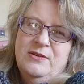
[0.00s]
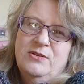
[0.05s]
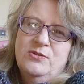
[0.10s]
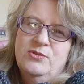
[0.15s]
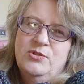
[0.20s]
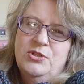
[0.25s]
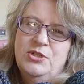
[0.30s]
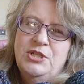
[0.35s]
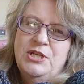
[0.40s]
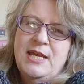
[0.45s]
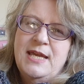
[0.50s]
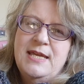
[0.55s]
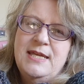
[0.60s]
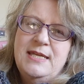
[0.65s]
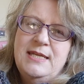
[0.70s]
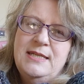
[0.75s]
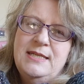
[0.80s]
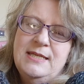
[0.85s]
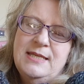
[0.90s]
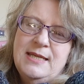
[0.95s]
or
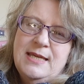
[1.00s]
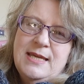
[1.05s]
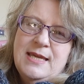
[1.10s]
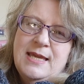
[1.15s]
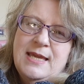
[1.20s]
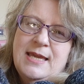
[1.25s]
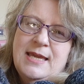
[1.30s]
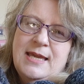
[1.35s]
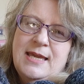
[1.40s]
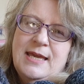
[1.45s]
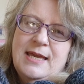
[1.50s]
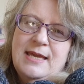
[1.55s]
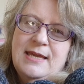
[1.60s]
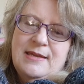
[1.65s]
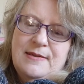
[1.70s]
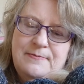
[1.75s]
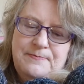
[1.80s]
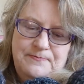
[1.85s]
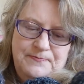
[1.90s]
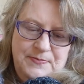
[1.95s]
shade.
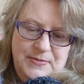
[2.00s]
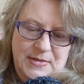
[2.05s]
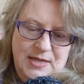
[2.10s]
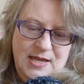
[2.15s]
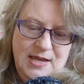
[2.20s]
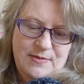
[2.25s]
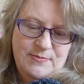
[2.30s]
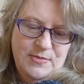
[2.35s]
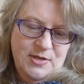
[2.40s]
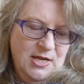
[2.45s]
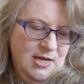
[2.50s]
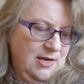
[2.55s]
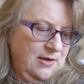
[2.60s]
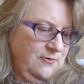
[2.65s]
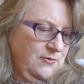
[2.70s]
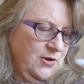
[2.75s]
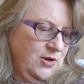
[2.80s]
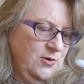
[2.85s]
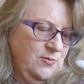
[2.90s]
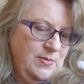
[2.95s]
I'm kind
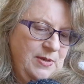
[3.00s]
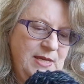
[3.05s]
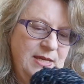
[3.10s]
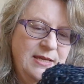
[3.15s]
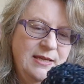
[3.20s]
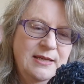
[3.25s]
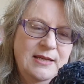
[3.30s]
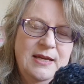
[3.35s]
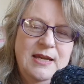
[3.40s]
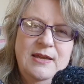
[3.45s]
of hoping